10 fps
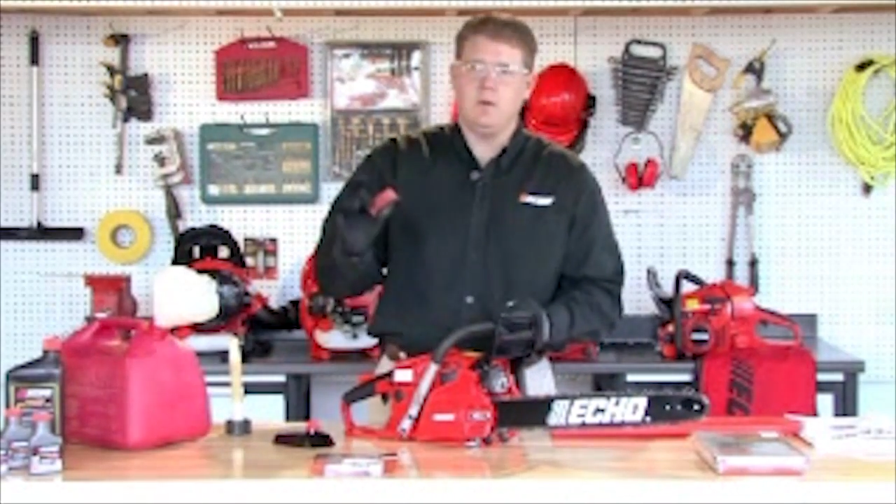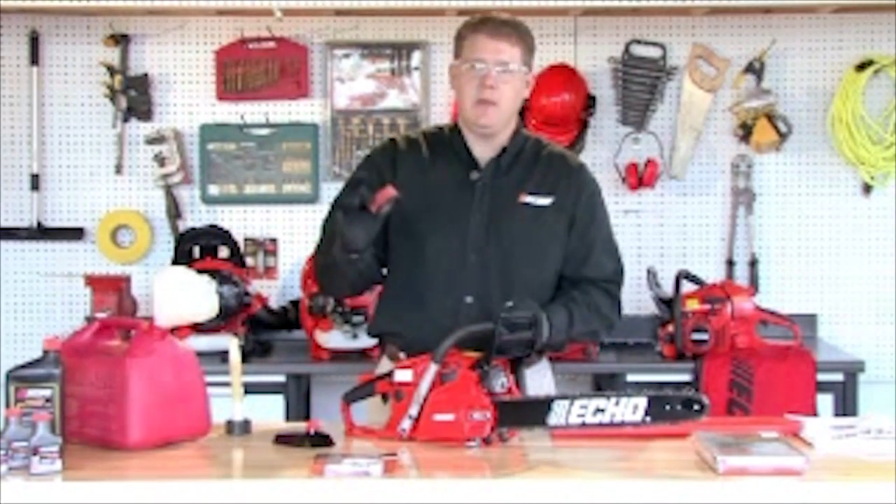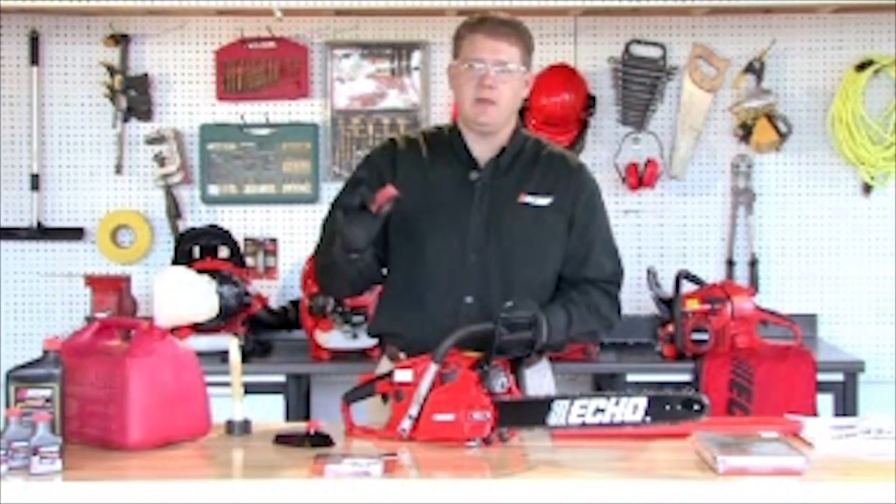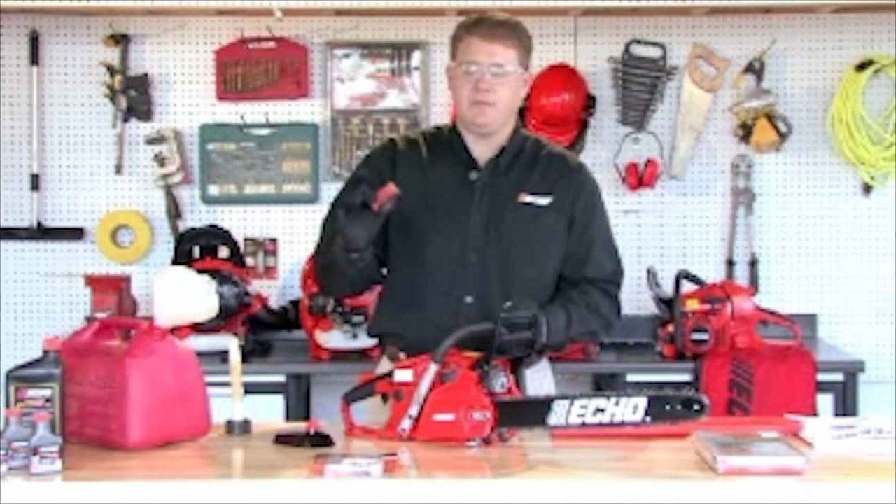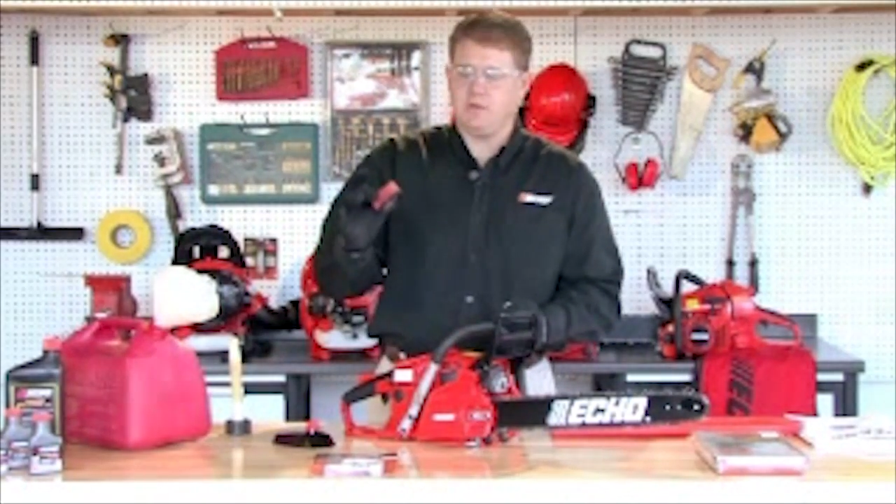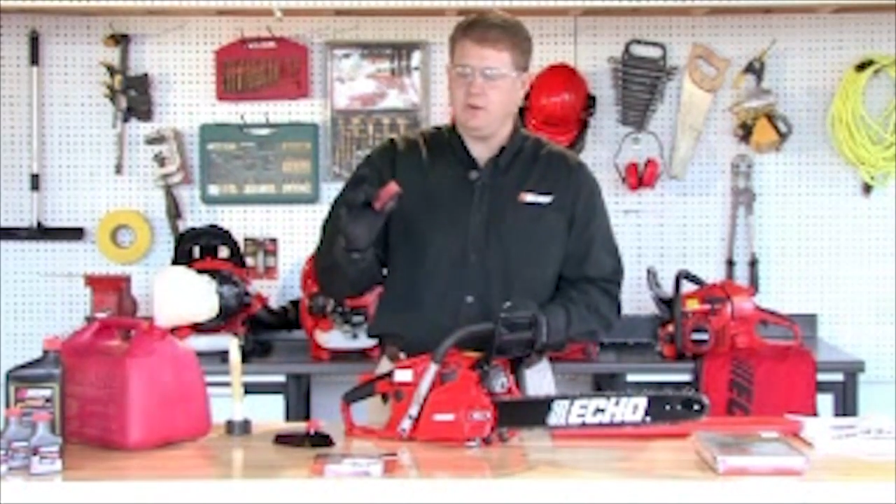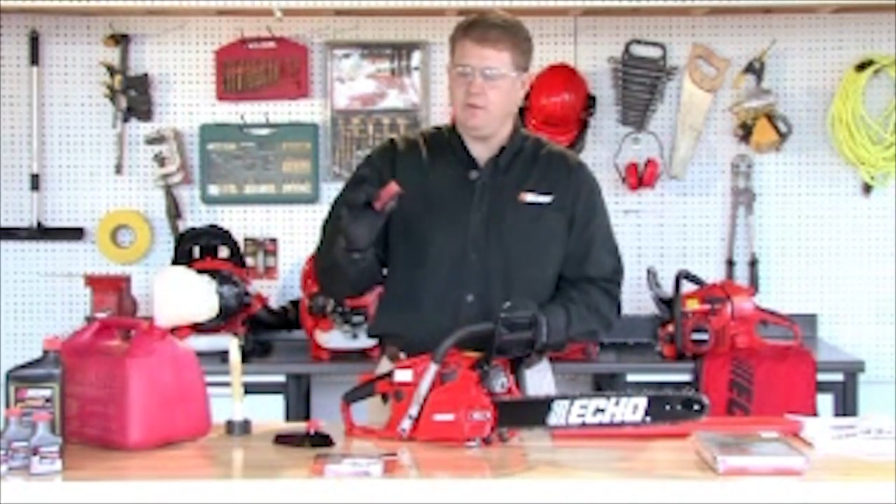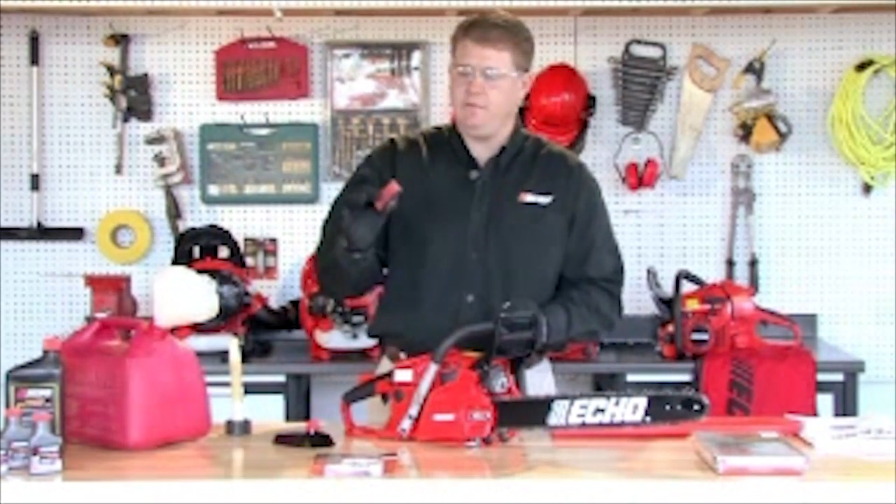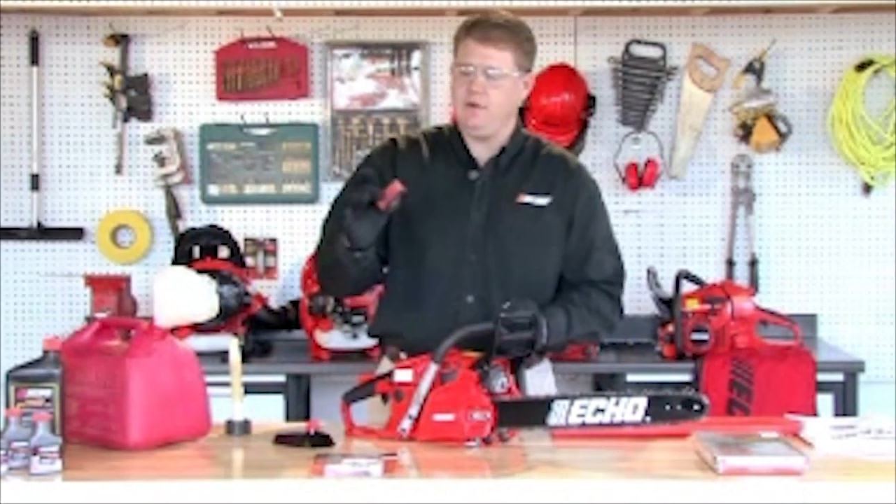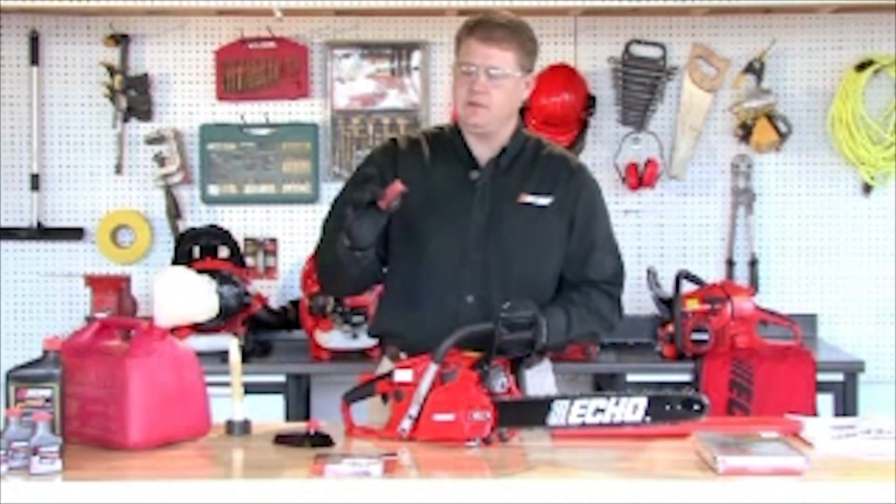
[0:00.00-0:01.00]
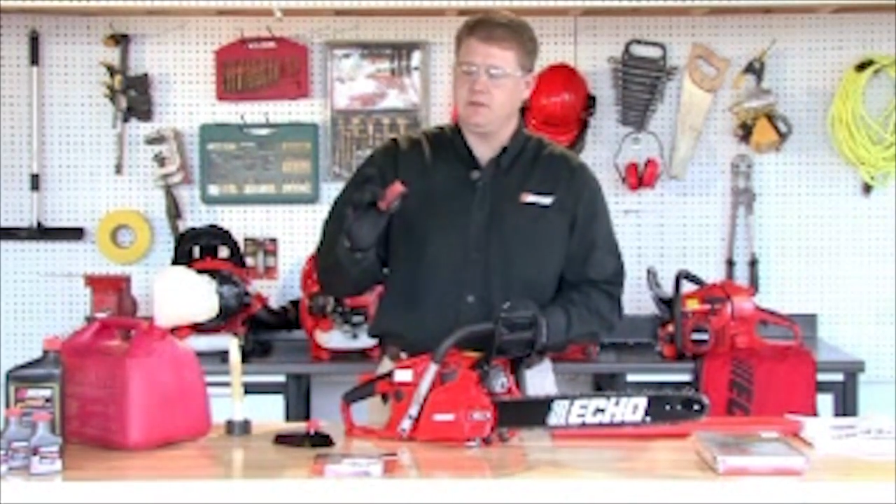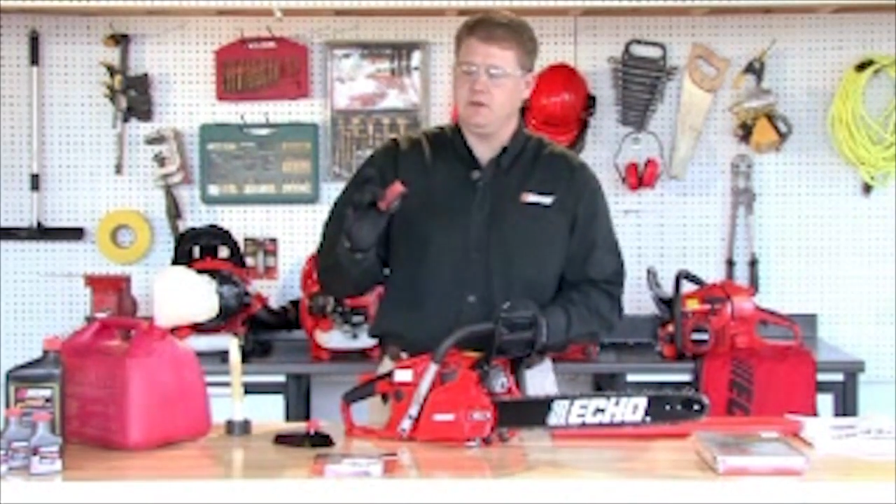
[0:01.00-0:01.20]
to make sure your filter